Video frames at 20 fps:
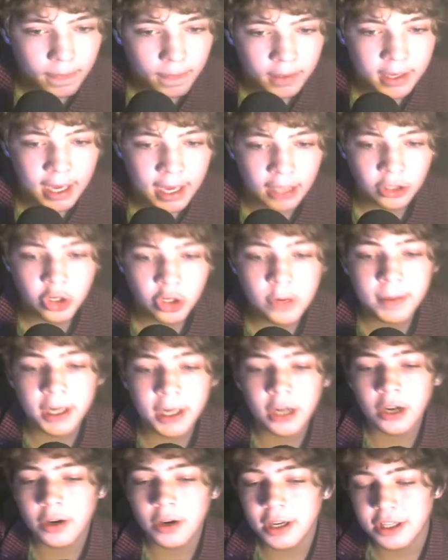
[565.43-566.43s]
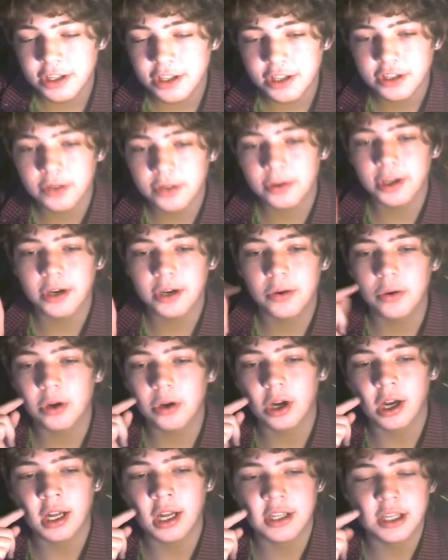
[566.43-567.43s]
Yeah, Loop Hero, it's just a really cool
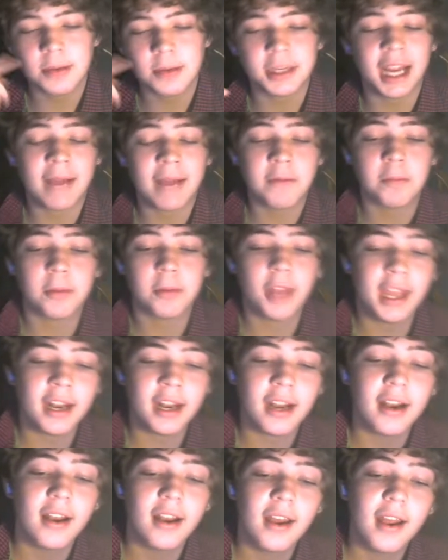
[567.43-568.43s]
concept. I haven't played it.